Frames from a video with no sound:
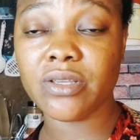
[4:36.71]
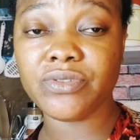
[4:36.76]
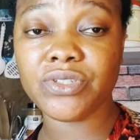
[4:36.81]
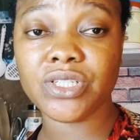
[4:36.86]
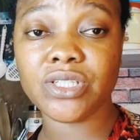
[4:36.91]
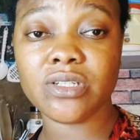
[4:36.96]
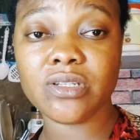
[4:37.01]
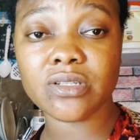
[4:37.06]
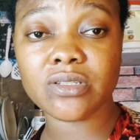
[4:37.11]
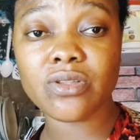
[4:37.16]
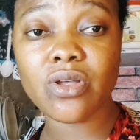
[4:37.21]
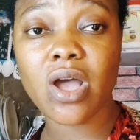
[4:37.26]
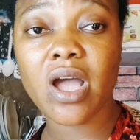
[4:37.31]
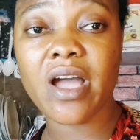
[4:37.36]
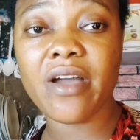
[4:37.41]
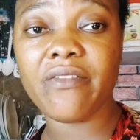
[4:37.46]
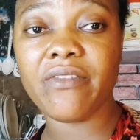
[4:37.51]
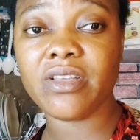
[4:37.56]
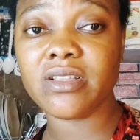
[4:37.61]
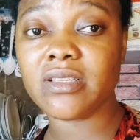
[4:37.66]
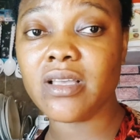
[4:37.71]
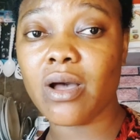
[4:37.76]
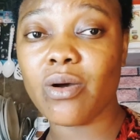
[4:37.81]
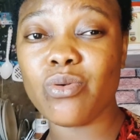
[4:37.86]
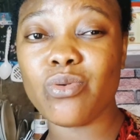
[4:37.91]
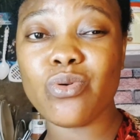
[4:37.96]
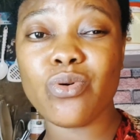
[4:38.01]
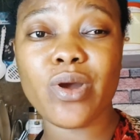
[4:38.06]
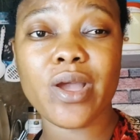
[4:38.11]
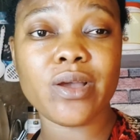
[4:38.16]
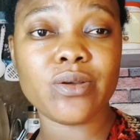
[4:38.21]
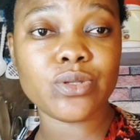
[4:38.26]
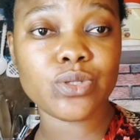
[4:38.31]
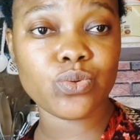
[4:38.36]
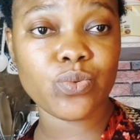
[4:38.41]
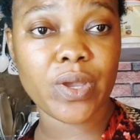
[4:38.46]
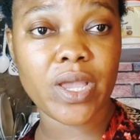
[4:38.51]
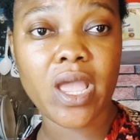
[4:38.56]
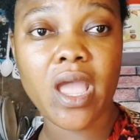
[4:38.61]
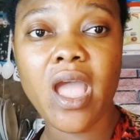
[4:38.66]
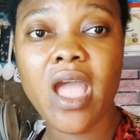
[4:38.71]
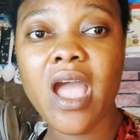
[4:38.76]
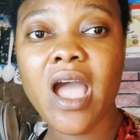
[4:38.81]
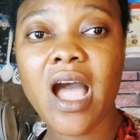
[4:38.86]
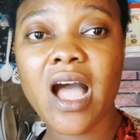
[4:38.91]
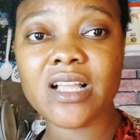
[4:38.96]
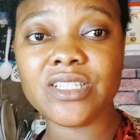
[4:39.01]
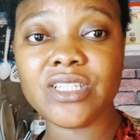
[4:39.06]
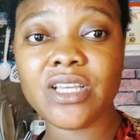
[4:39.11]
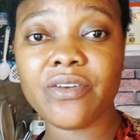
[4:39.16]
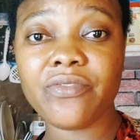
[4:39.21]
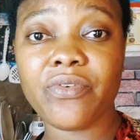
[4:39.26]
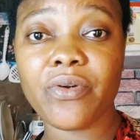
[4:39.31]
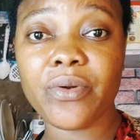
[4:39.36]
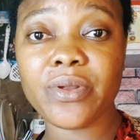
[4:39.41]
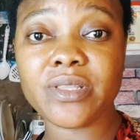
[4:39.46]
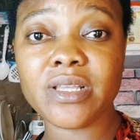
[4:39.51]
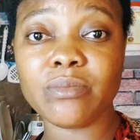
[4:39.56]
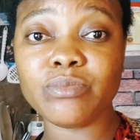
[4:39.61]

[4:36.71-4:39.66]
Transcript: If she does not have it, I'll go elsewhere and check for it.